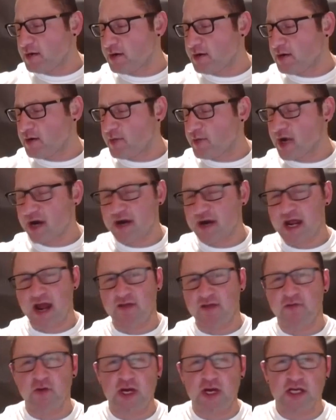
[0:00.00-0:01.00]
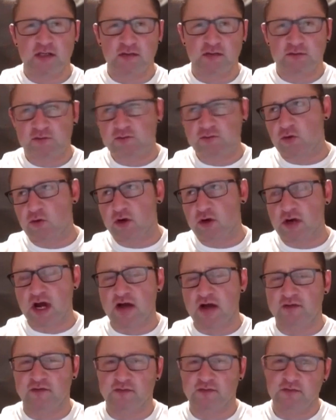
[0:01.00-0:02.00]
about halfway torn
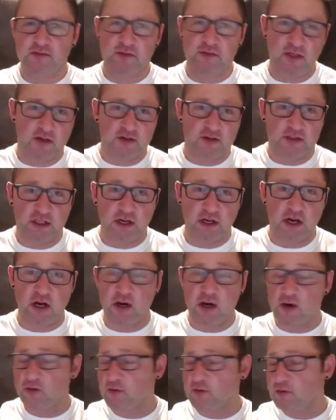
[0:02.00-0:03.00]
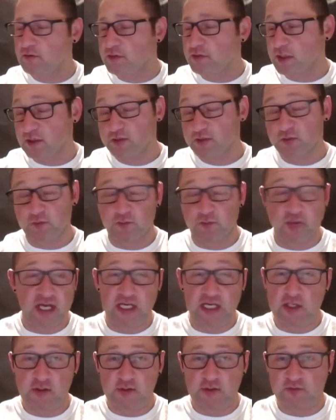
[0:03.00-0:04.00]
off years ago, years many
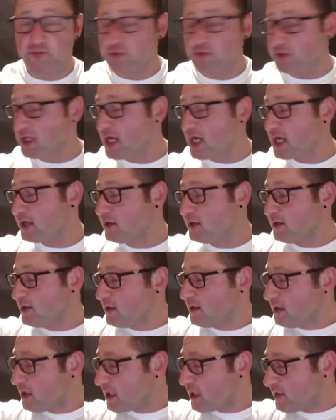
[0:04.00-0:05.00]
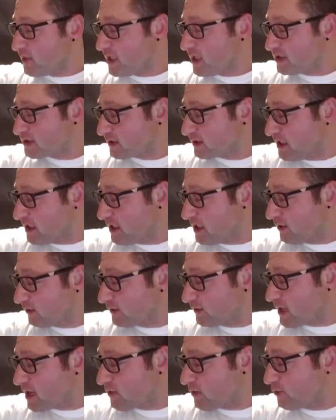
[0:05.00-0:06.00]
years before that, and it basically healed
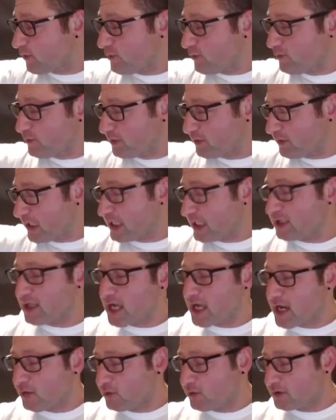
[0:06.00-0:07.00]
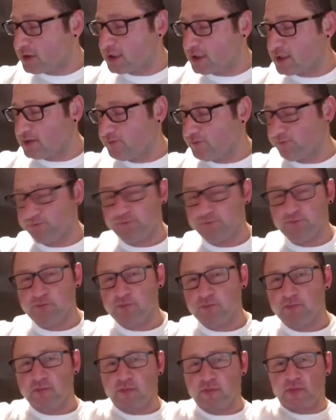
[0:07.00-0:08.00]
up like that with the,
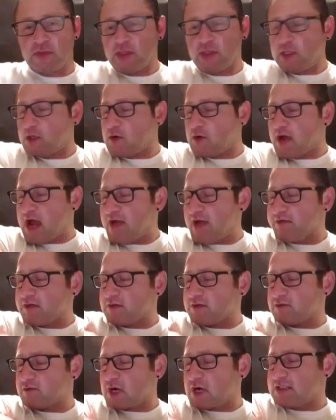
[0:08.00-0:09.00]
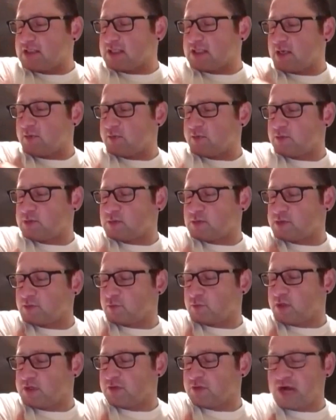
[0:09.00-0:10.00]
you know, half the tricep
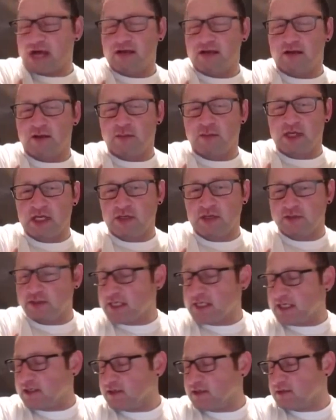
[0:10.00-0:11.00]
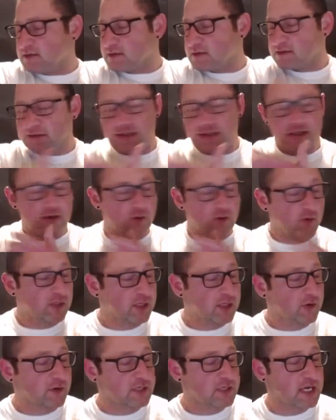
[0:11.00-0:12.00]
retracted up here and the tendons. I don't know what
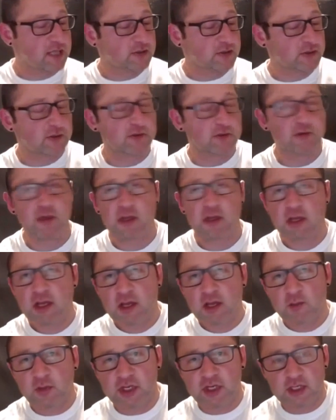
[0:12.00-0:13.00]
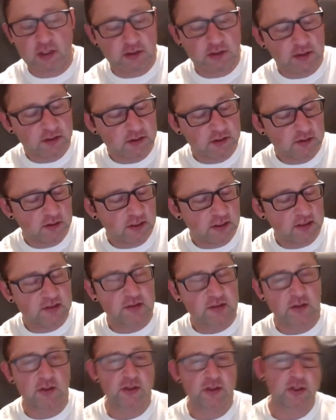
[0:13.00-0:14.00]
they were attached to, but you know, the the
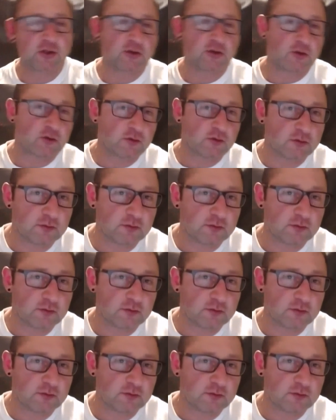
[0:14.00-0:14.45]
surgeon who